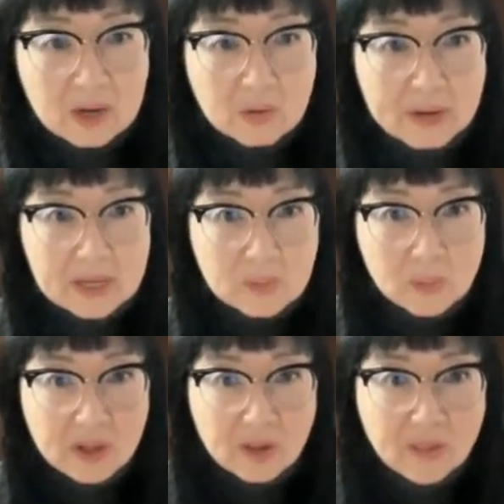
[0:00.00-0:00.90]
Great.
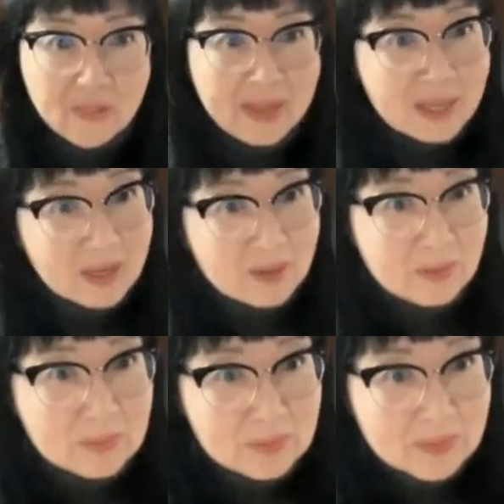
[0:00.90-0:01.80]
Well, thank
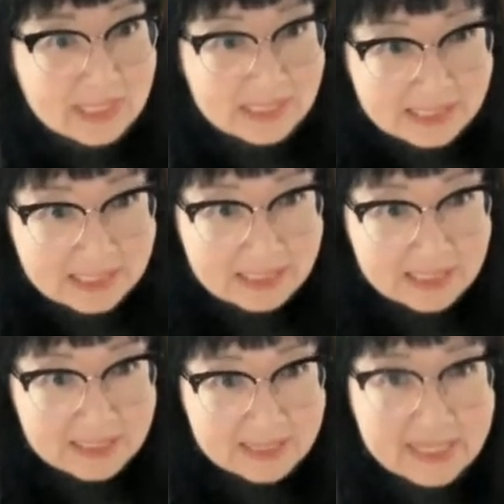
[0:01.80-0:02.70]
you, Kellen.
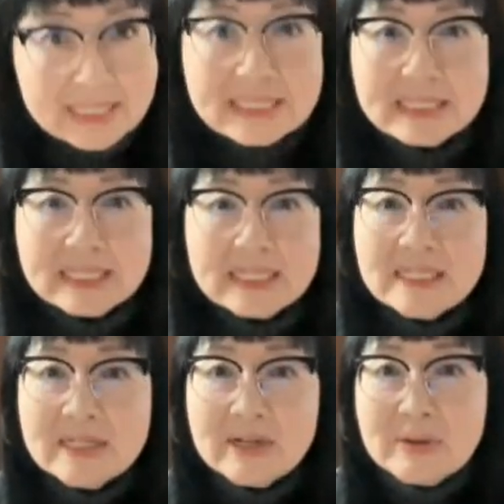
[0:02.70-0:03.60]
Thanks,
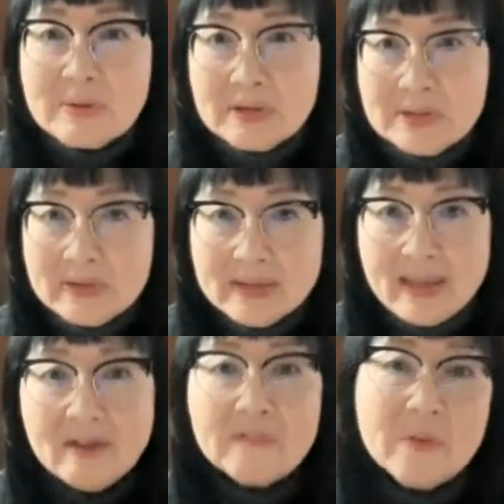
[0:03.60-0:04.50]
Nicola and Coco, and
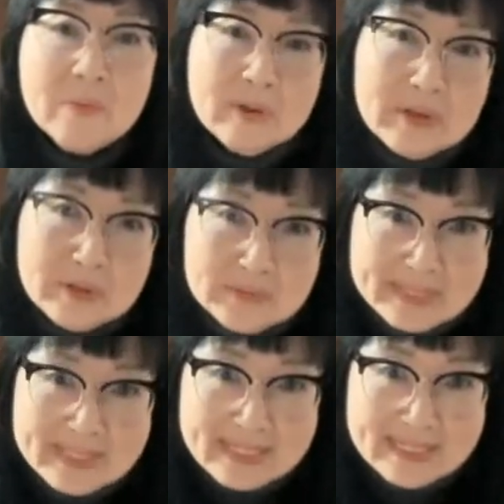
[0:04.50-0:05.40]
everyone who
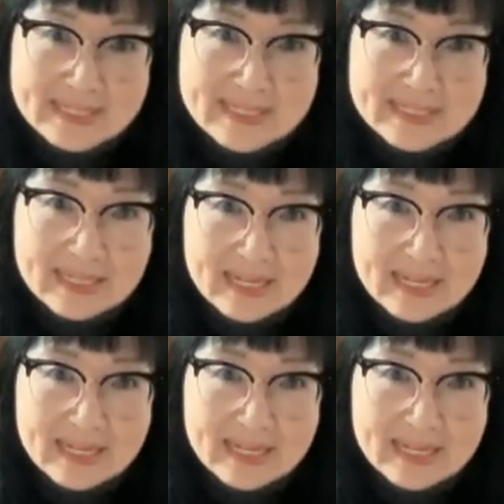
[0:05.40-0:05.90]
attended.